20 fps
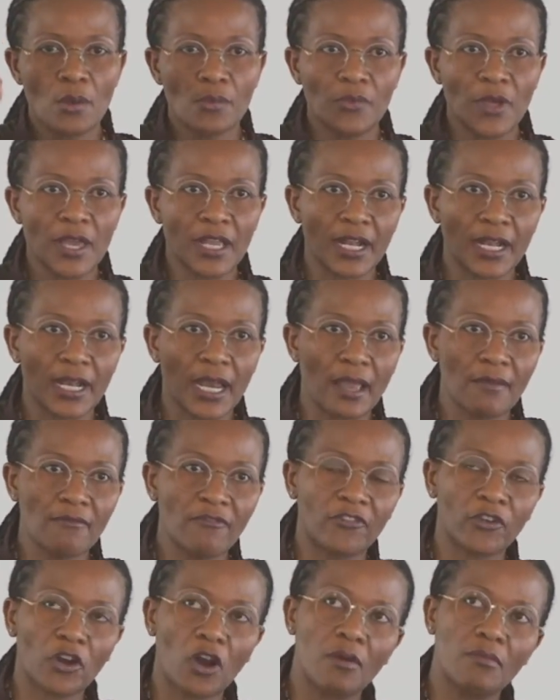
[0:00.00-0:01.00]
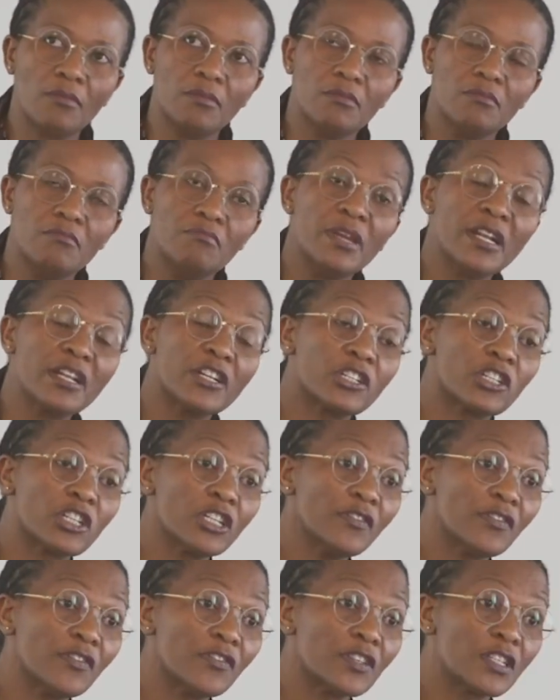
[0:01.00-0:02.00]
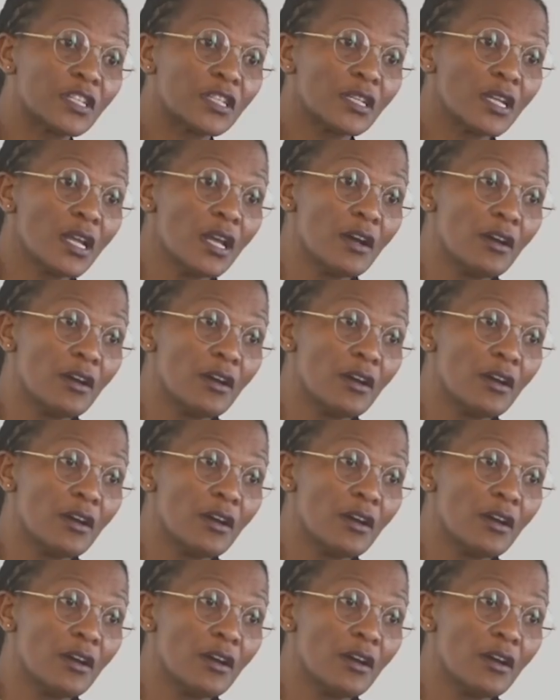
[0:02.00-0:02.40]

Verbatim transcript: They claim from Middle Drift